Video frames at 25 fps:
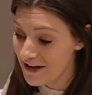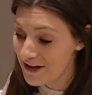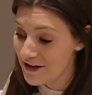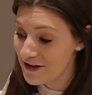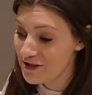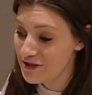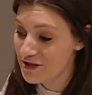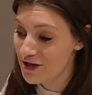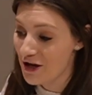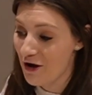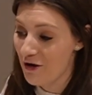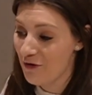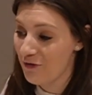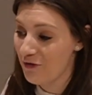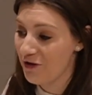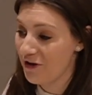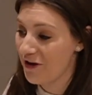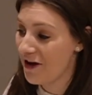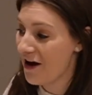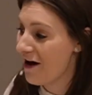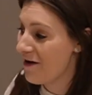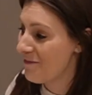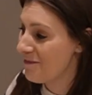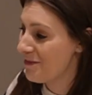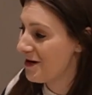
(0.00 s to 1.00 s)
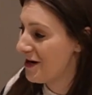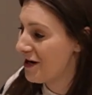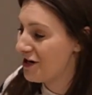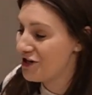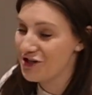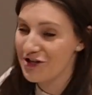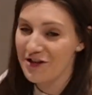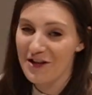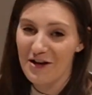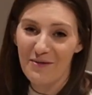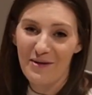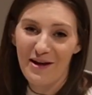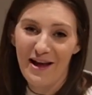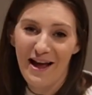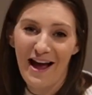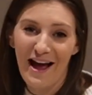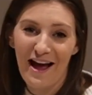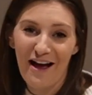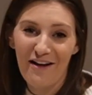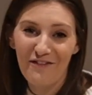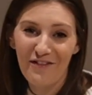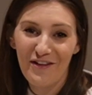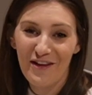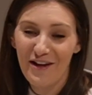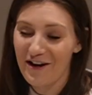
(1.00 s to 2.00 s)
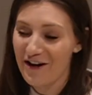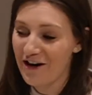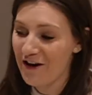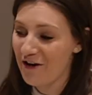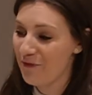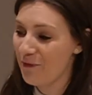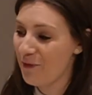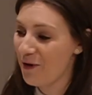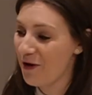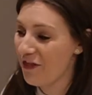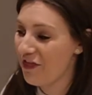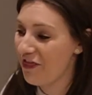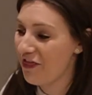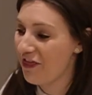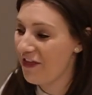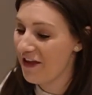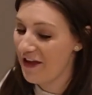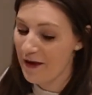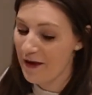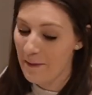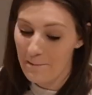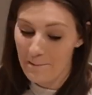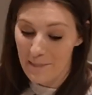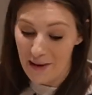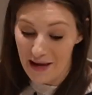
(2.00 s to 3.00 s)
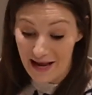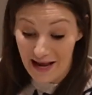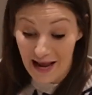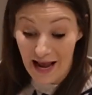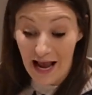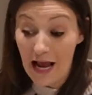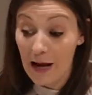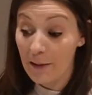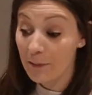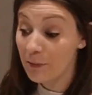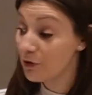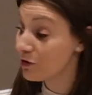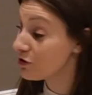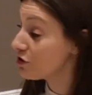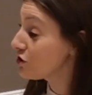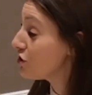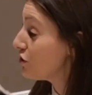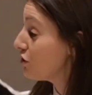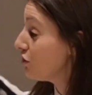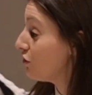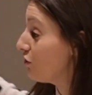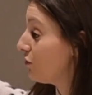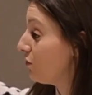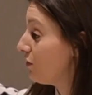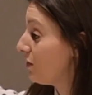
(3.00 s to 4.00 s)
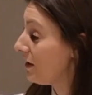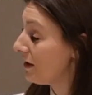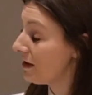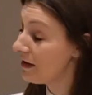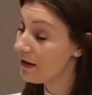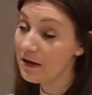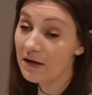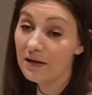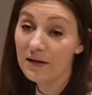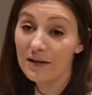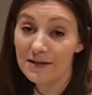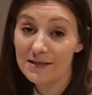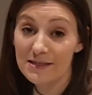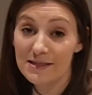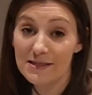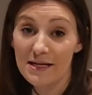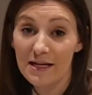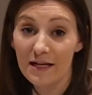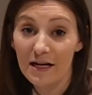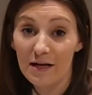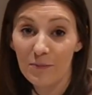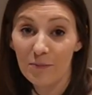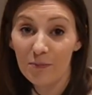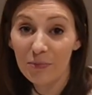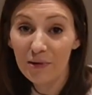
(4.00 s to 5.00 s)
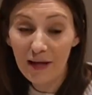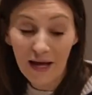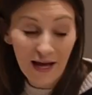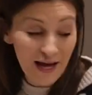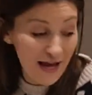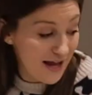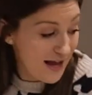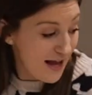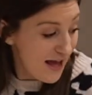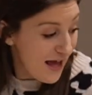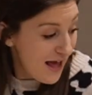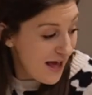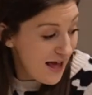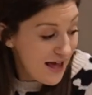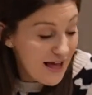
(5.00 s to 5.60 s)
So the combination that we have here with being able to kneel and sit and play,